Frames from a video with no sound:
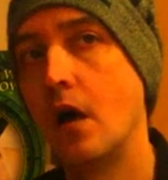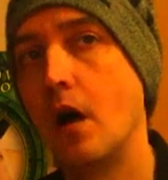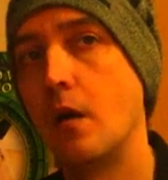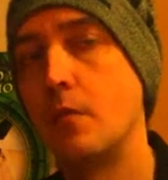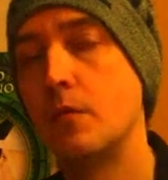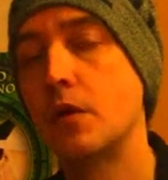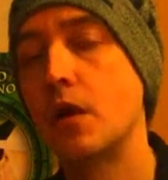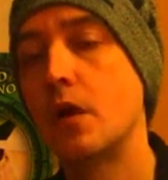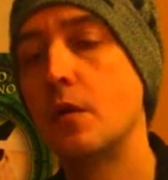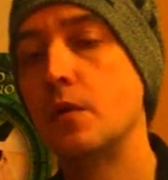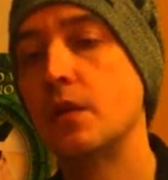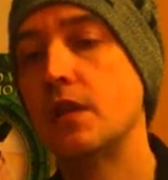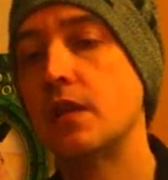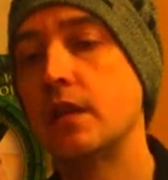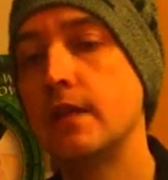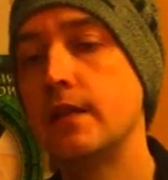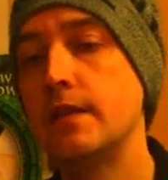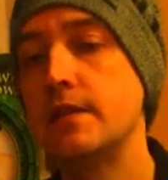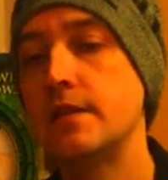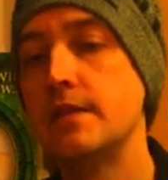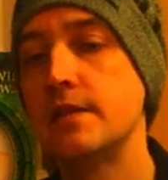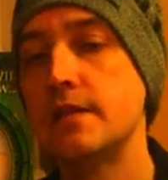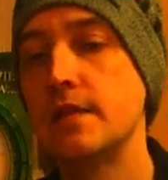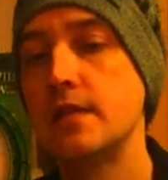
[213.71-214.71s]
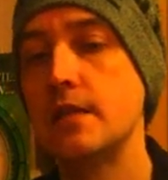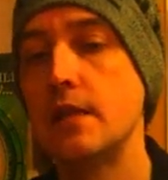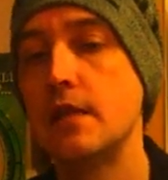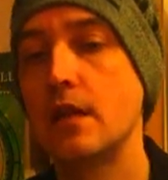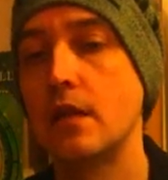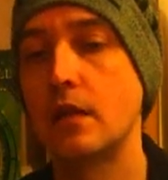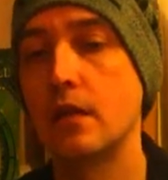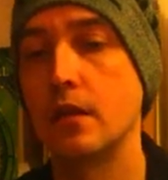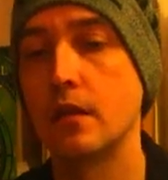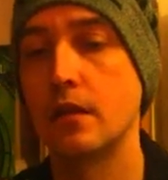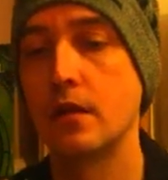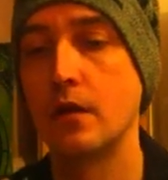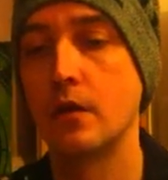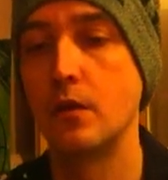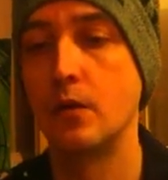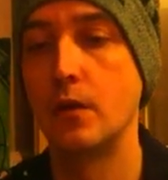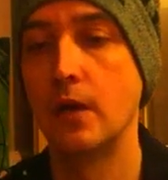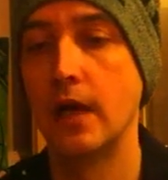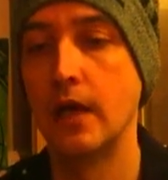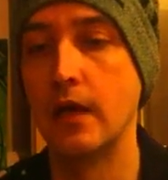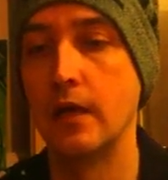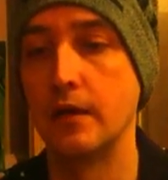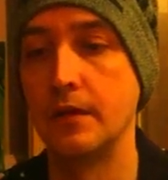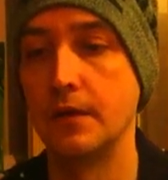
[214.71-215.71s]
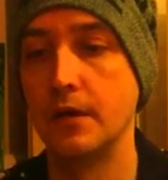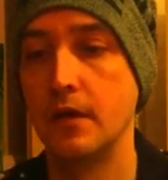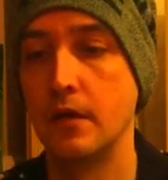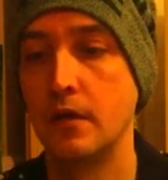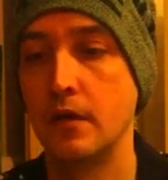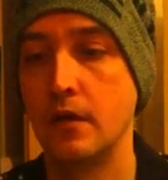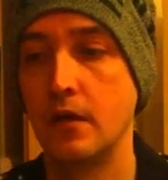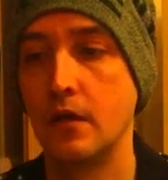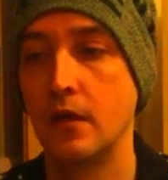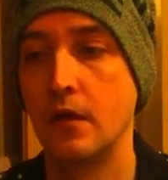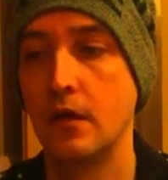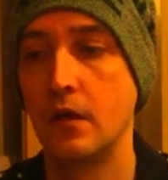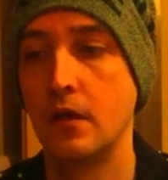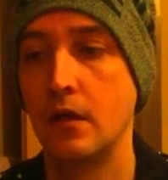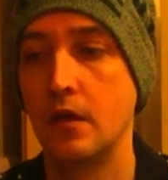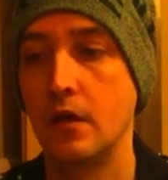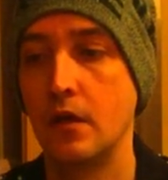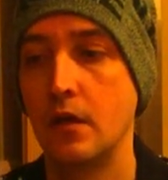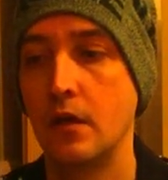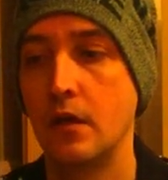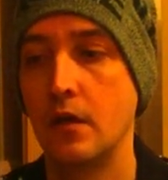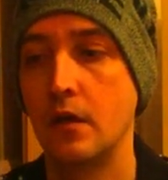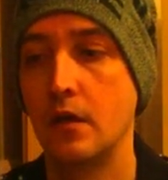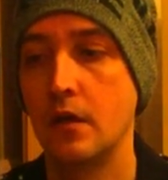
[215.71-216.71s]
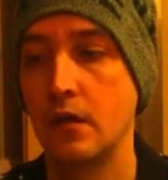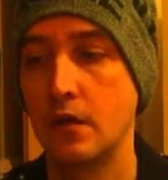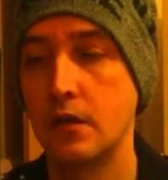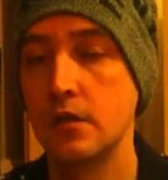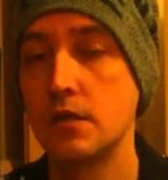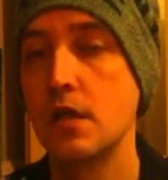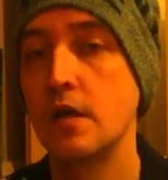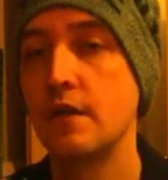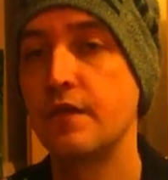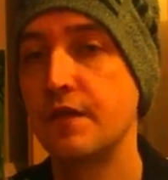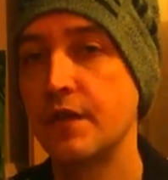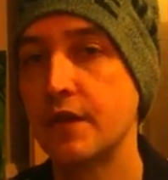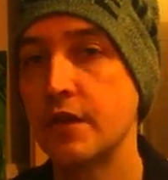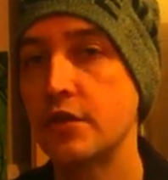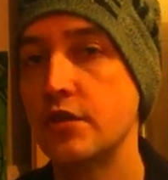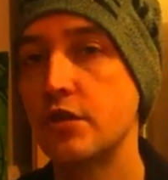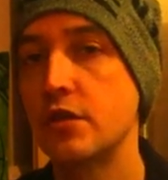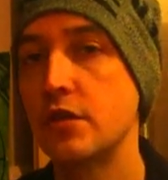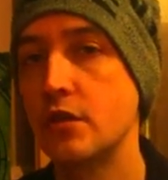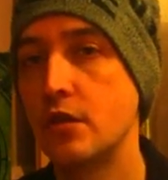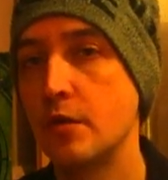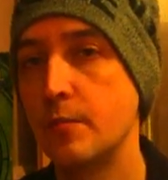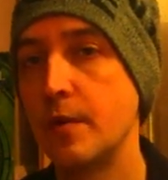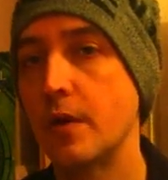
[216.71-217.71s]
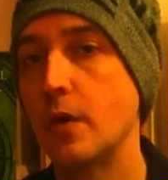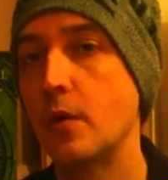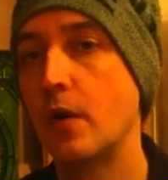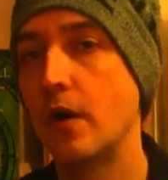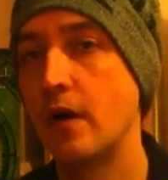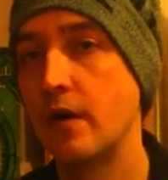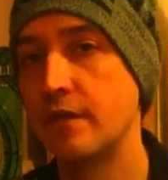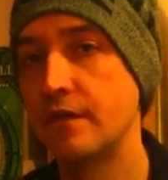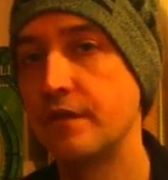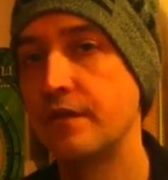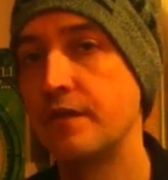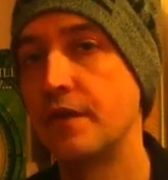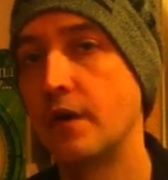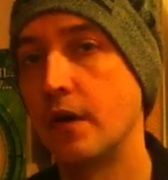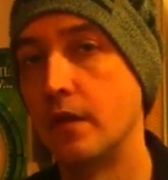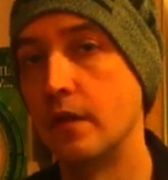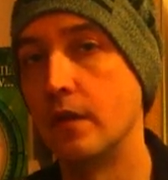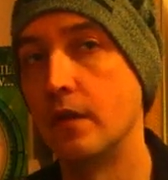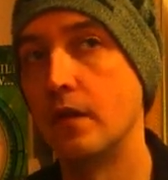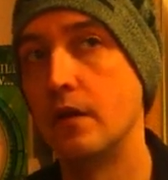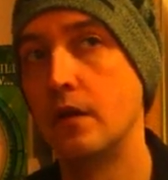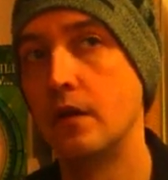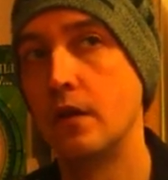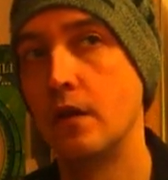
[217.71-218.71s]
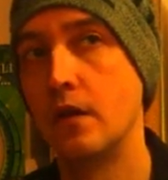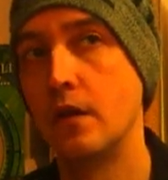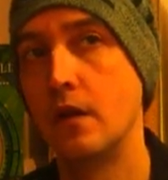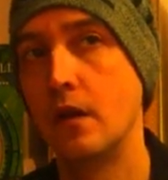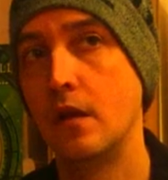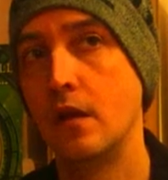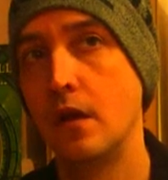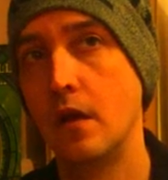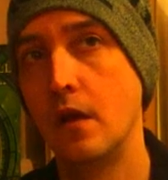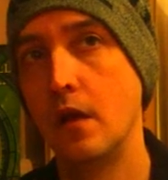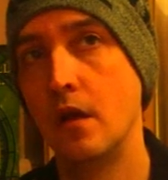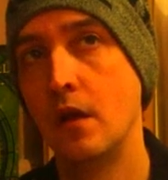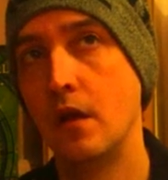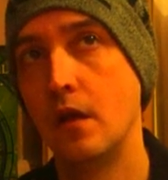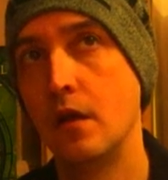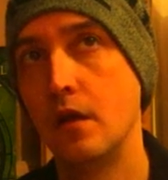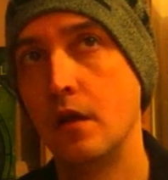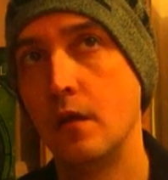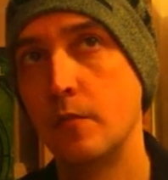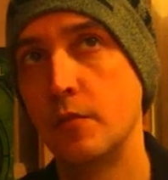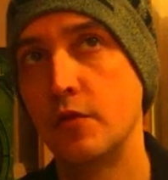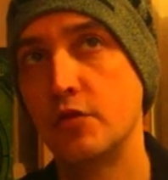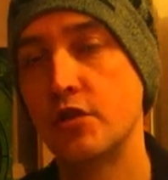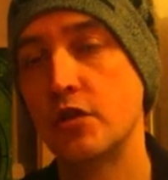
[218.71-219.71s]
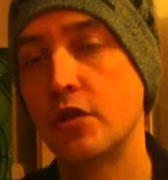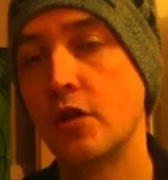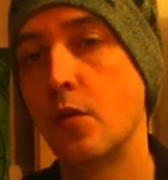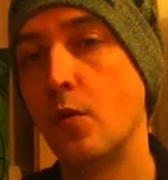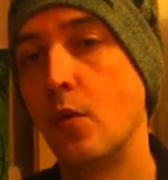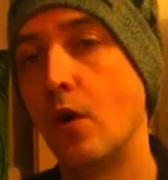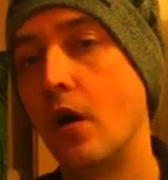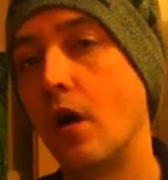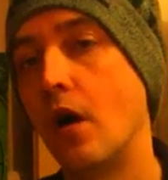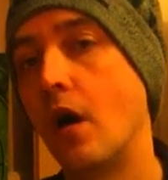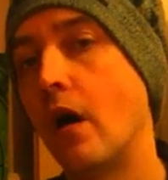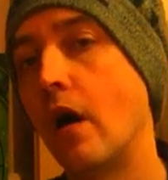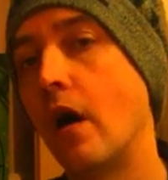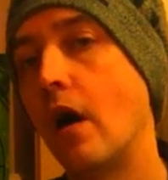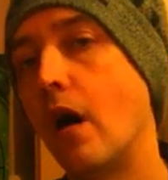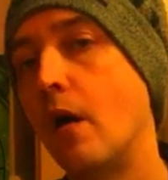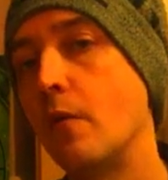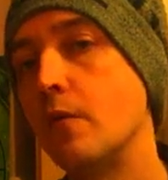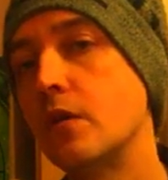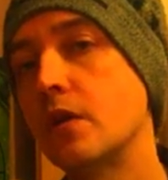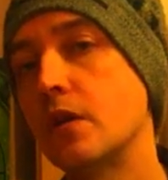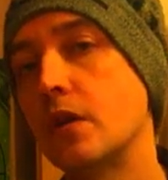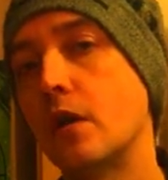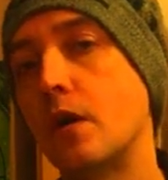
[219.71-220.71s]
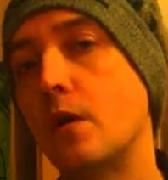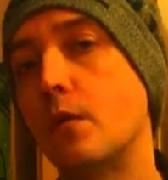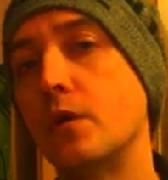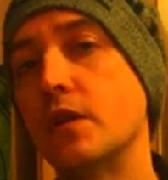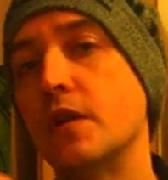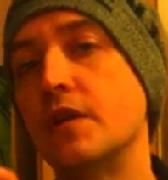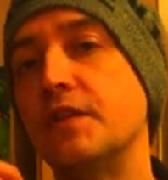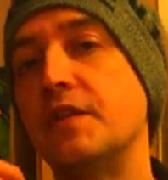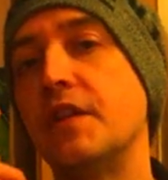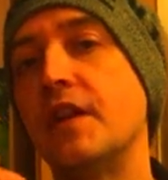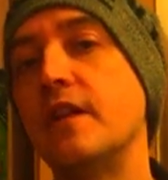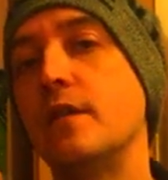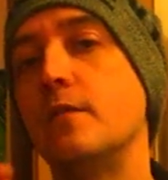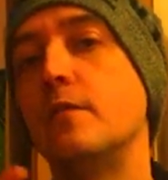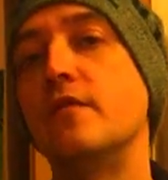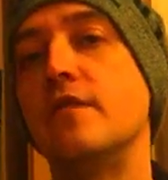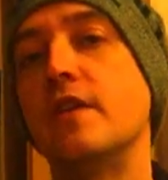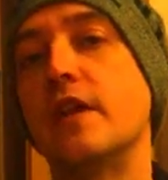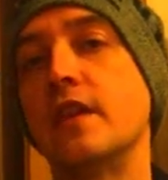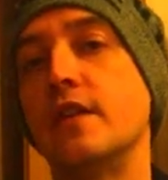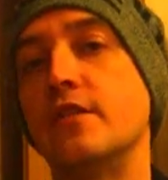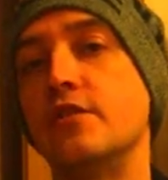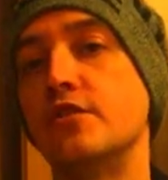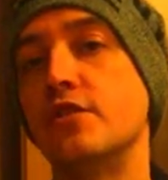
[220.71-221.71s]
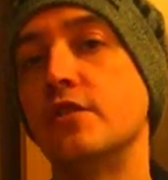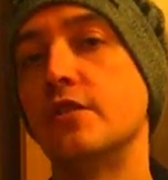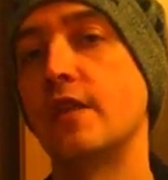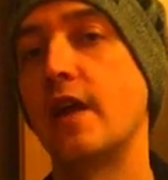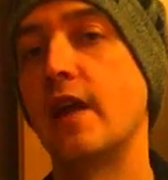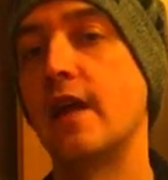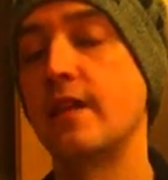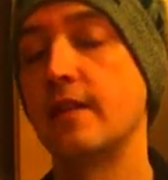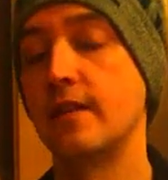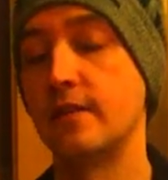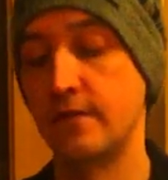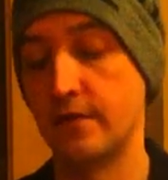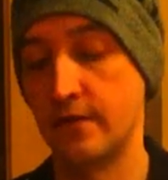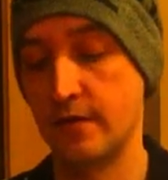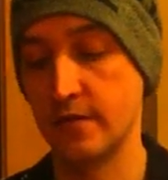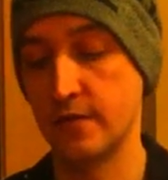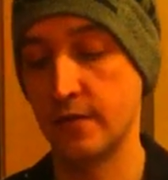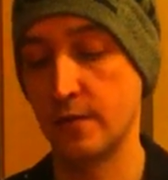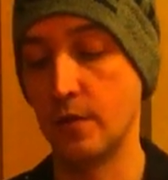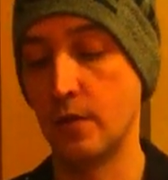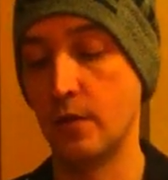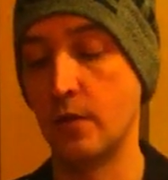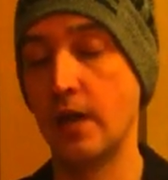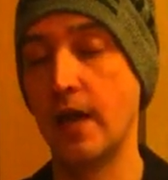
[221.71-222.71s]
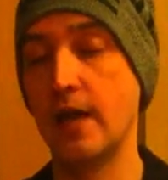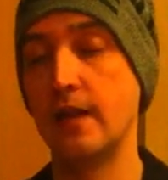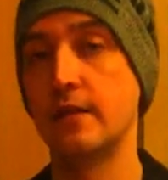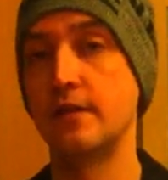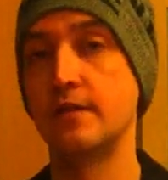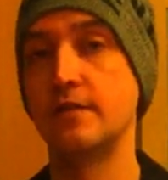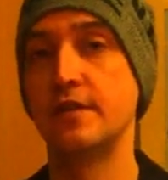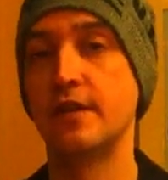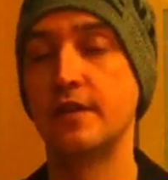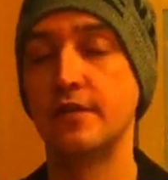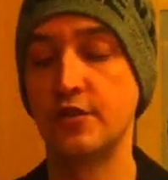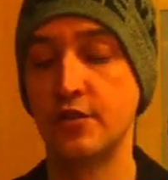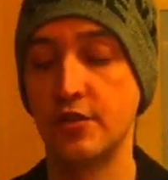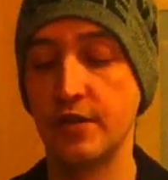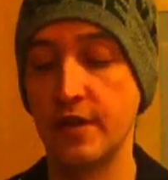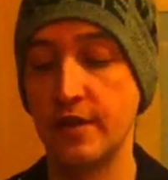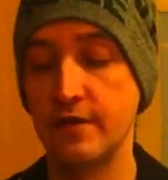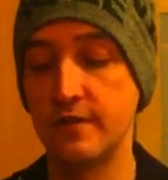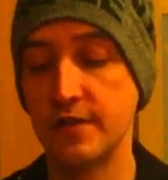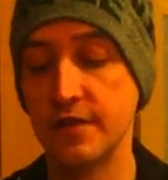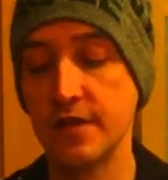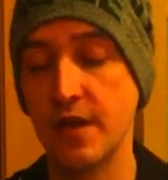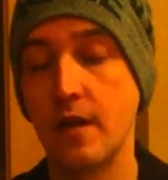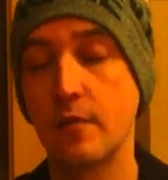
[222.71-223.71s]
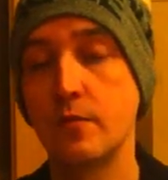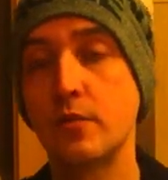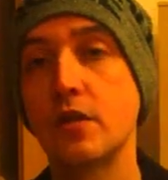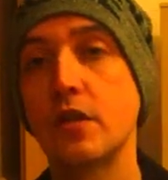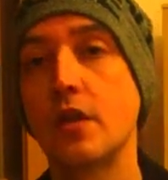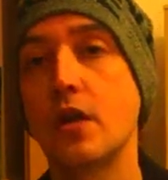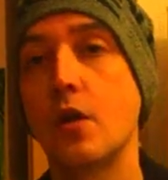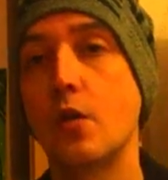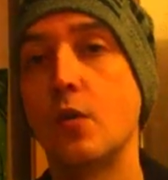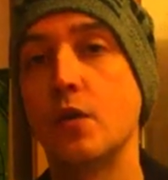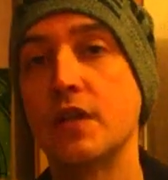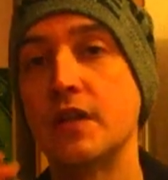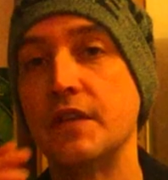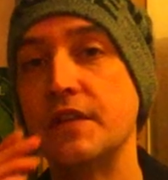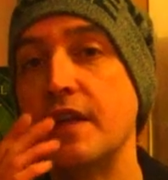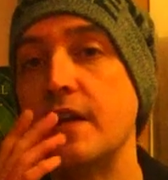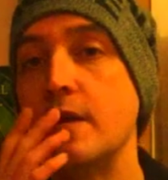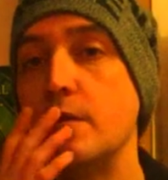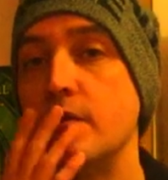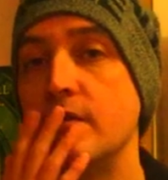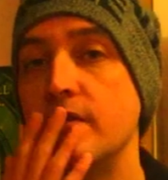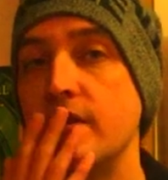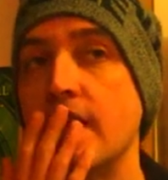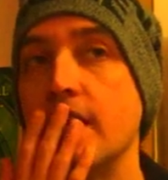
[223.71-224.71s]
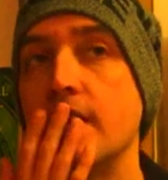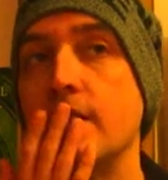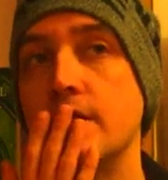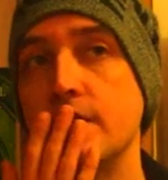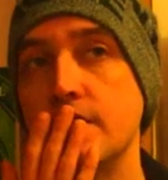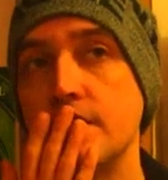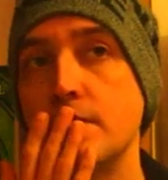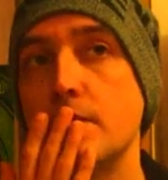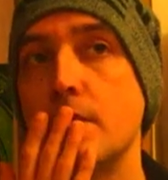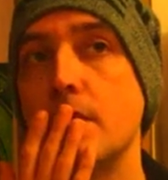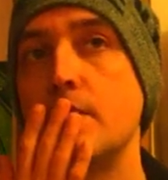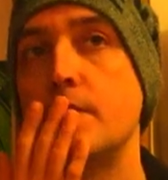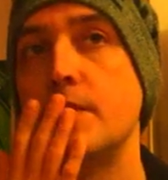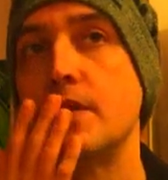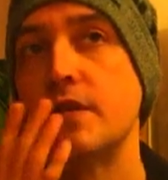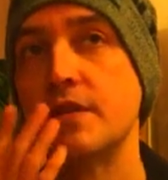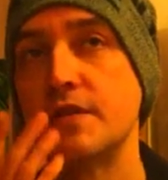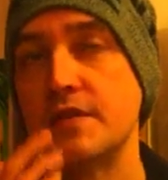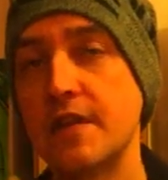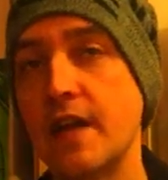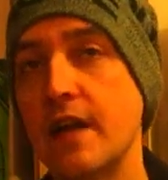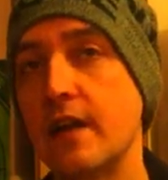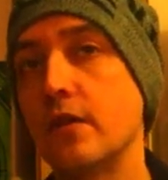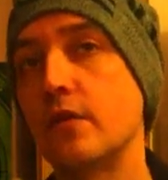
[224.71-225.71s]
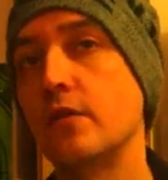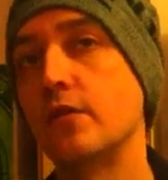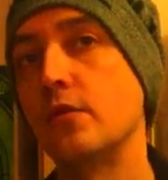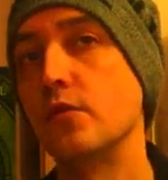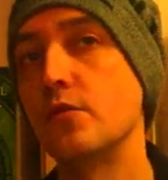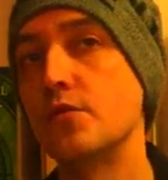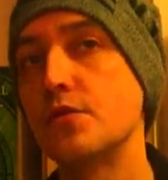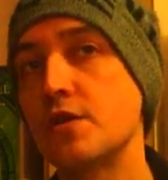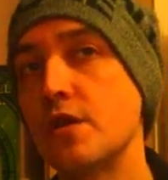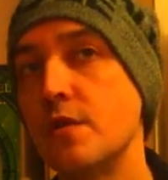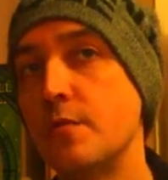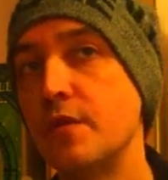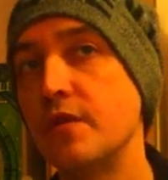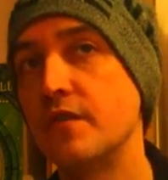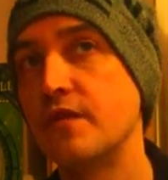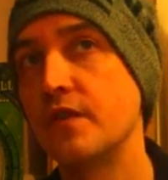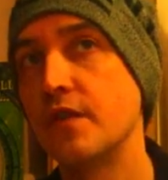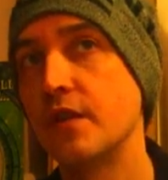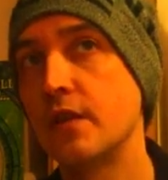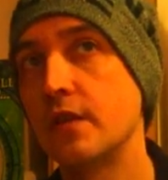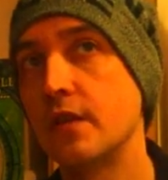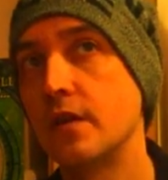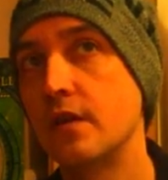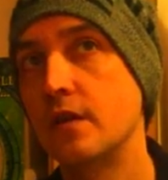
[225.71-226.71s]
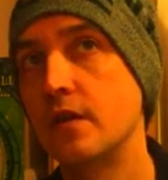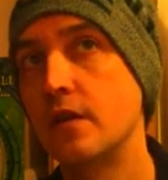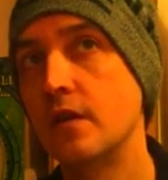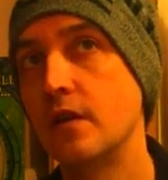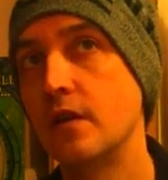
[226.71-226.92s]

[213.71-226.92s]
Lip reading: Lindsay Lohan, because I think she could be quite fun. But you know what? I'm going to go on a date with Ellen as well. Ellen DeGeneres. I'm going to go on a date with Ellen as well, because that could also be fun.